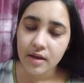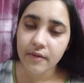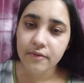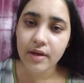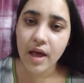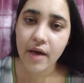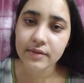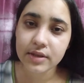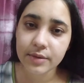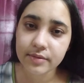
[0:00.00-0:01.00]
if you
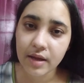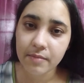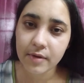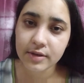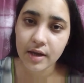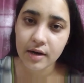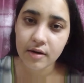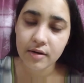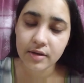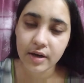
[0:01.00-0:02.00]
haven't subscribed my channel
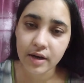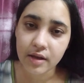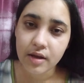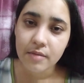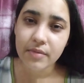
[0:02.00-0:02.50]
already,